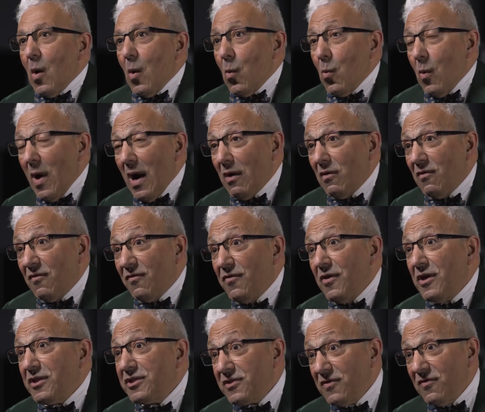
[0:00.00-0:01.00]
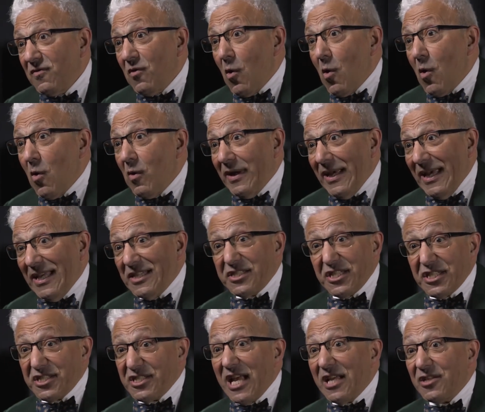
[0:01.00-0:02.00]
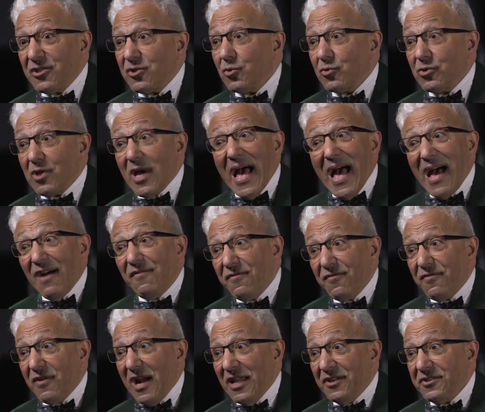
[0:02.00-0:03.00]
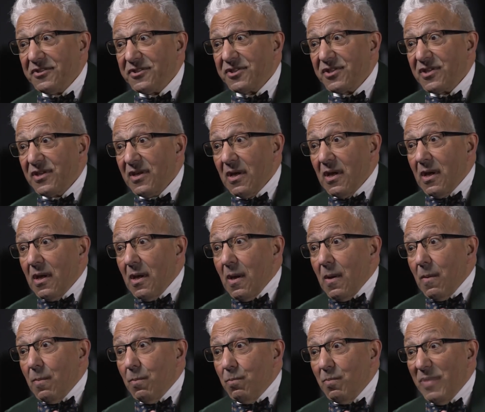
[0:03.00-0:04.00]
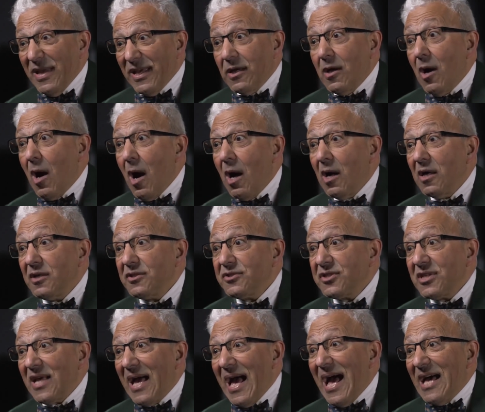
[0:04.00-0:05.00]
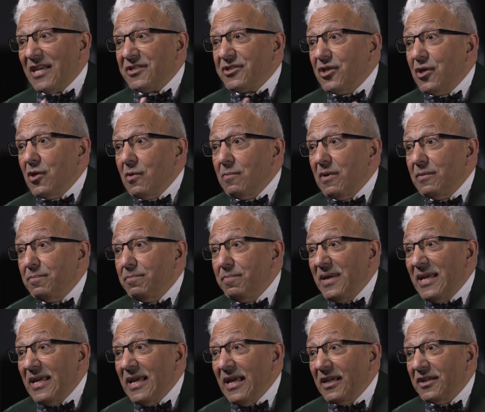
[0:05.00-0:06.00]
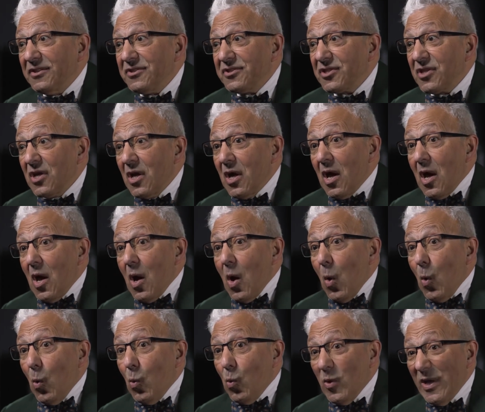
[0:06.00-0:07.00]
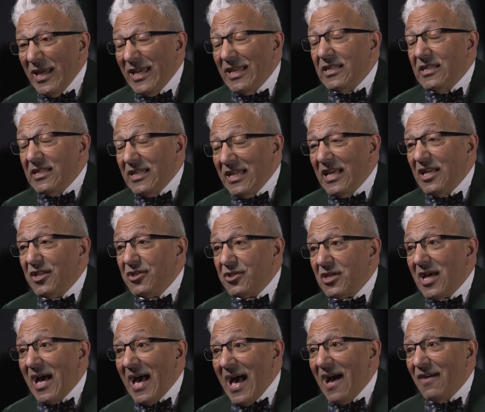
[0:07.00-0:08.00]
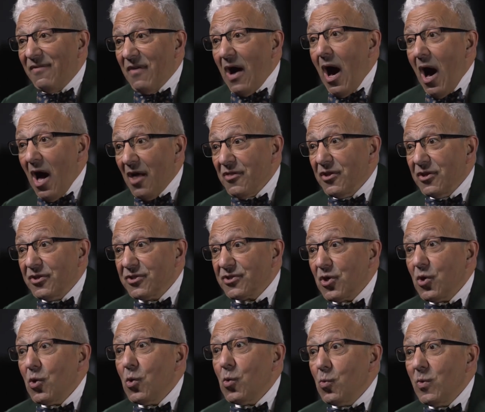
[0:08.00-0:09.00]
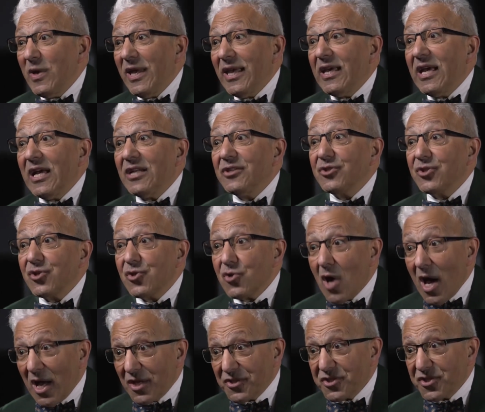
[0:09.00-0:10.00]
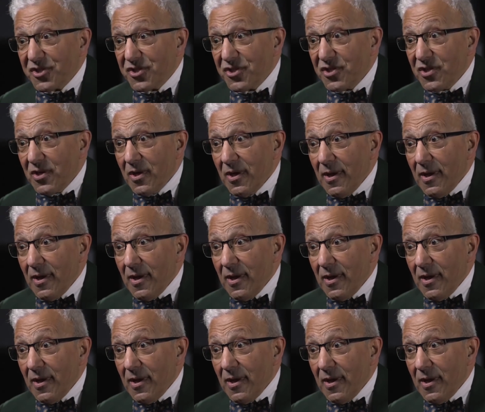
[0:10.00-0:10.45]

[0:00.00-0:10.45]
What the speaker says: Well, first of all, it's essential to have friends because as human beings, we need to have others who we can trust.